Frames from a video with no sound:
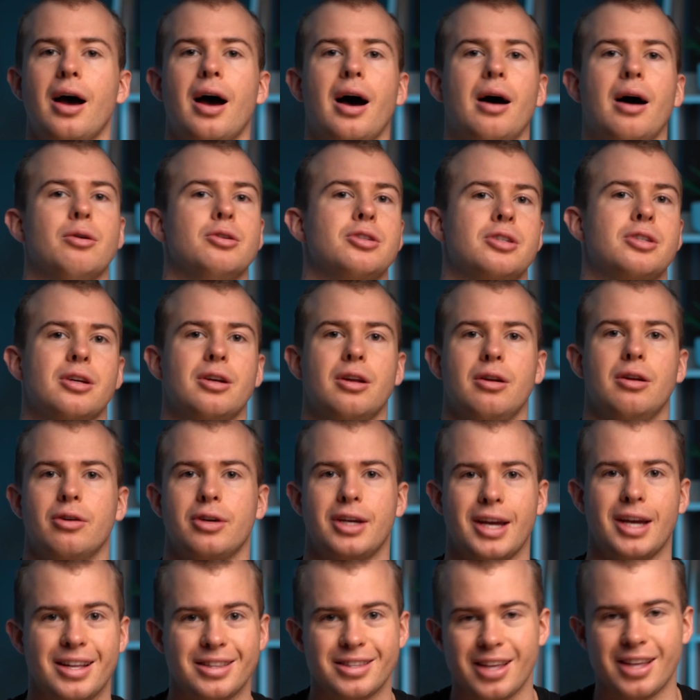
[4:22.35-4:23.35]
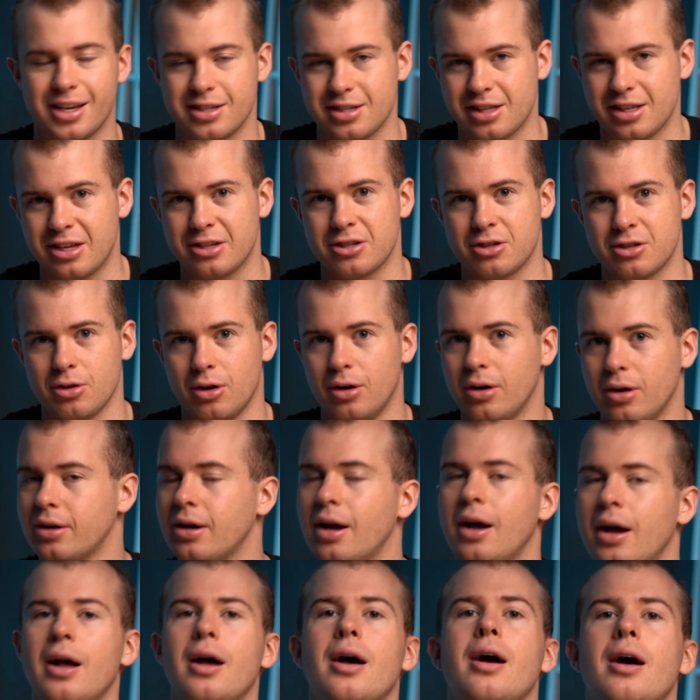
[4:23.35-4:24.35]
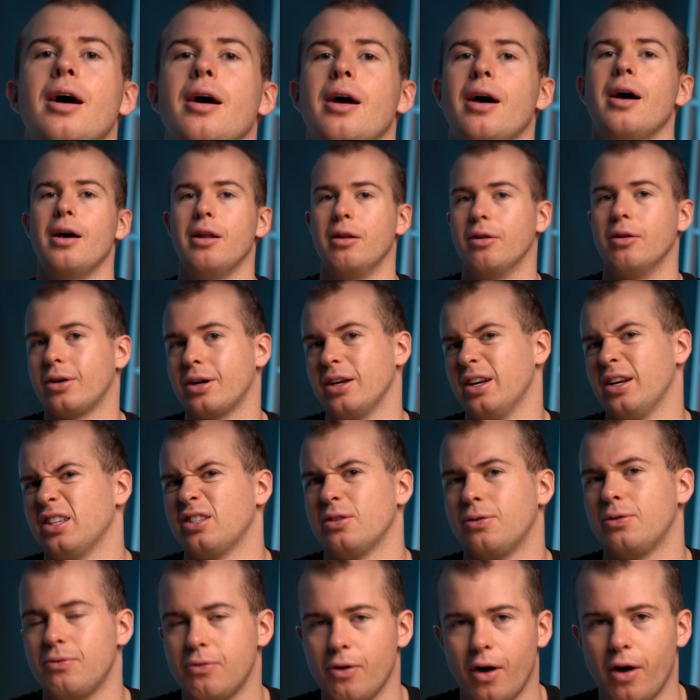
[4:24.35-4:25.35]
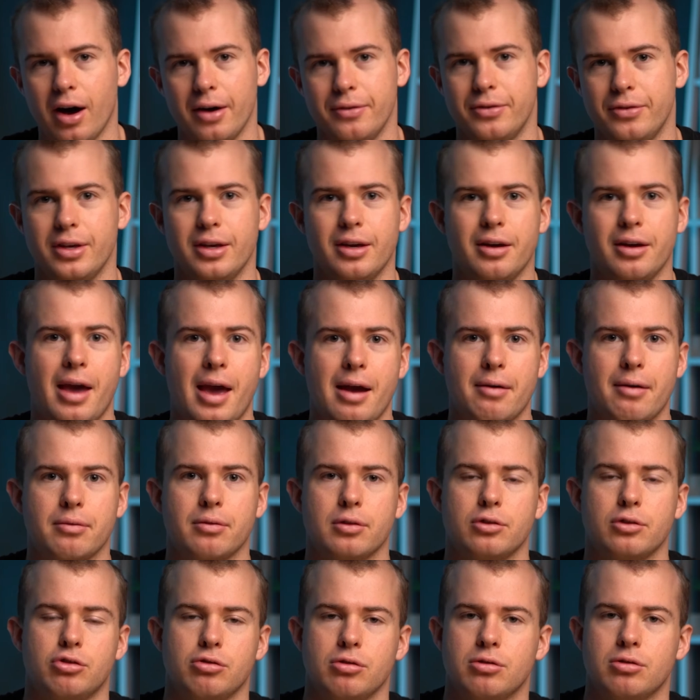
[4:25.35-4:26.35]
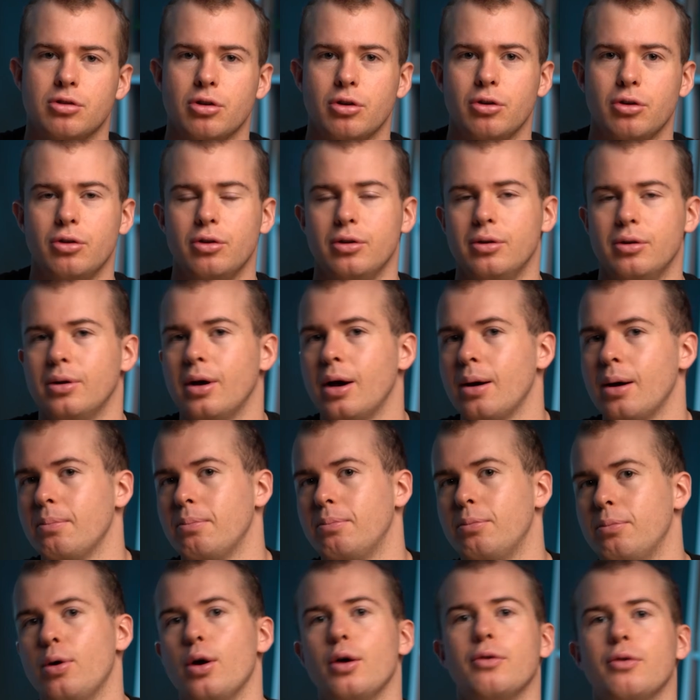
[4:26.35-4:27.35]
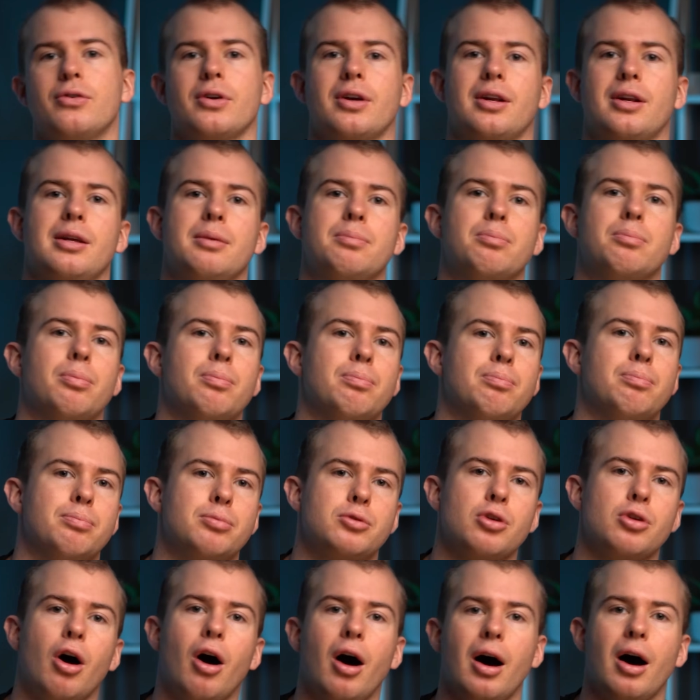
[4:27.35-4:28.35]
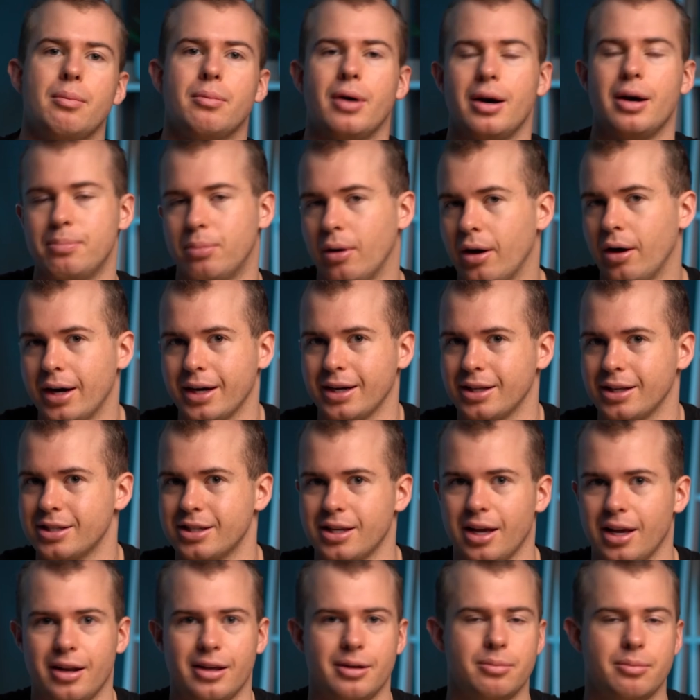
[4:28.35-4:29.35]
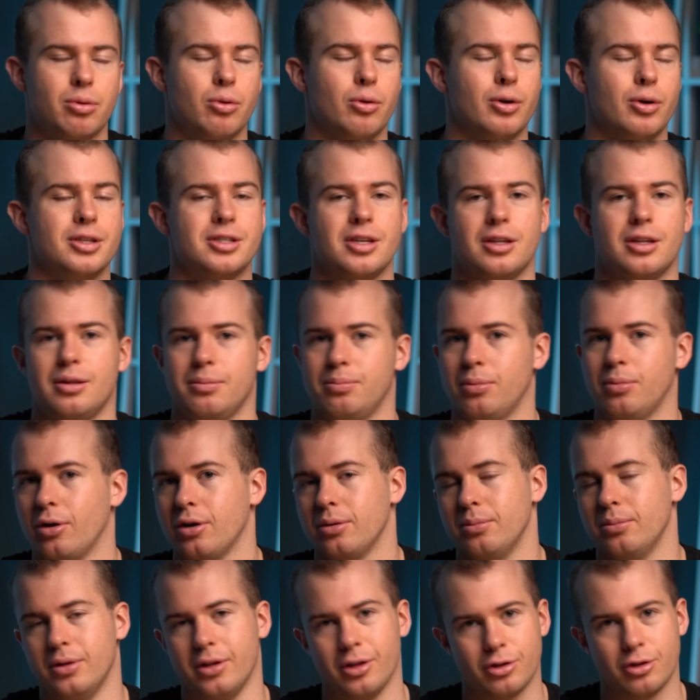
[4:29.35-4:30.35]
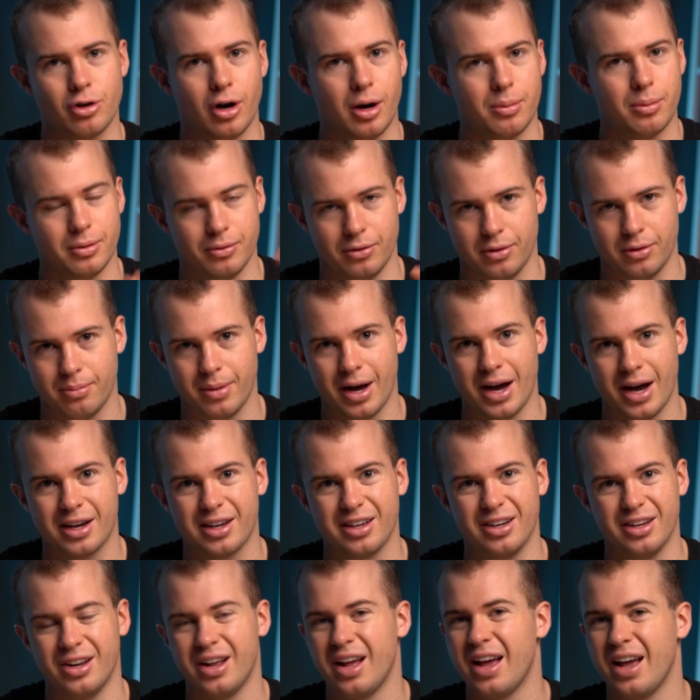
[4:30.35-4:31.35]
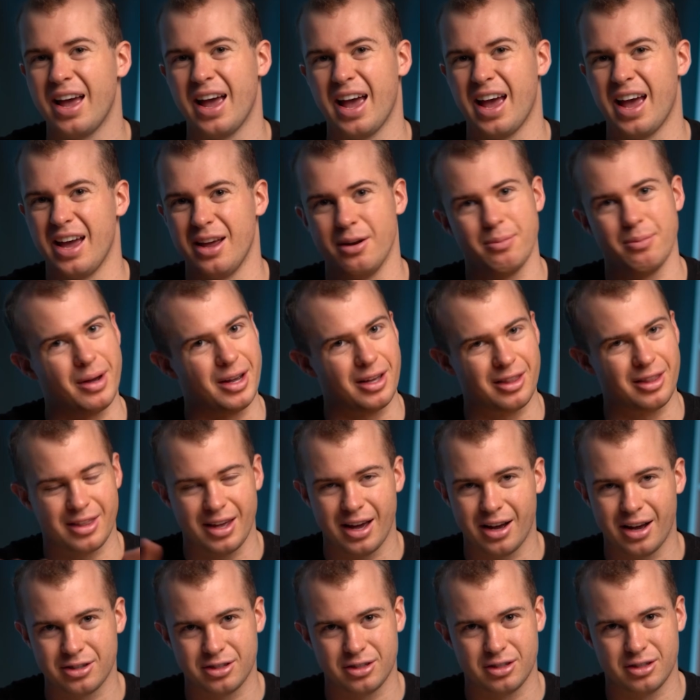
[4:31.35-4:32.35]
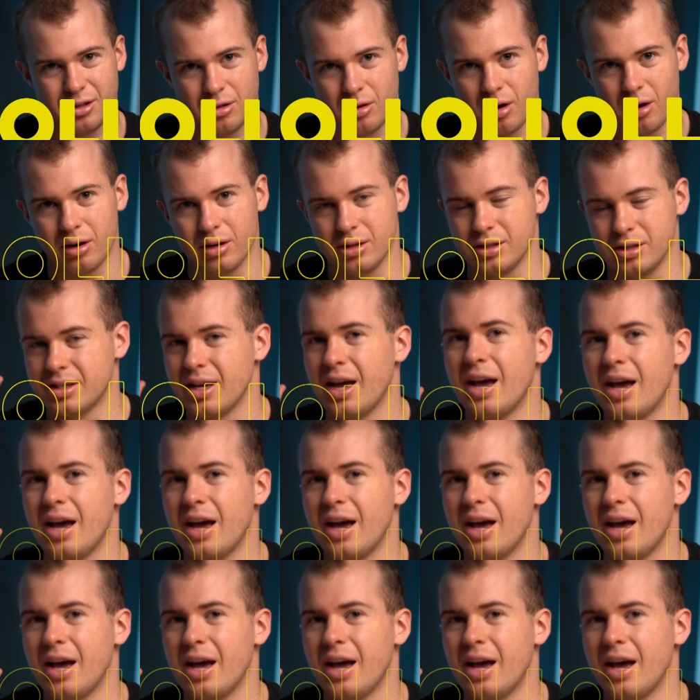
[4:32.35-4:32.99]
I was going to look at Tesla stock, look at its 5-year average return, perfectly time my buying and selling points at the bottom and the top of the market, and make thousands of dollars.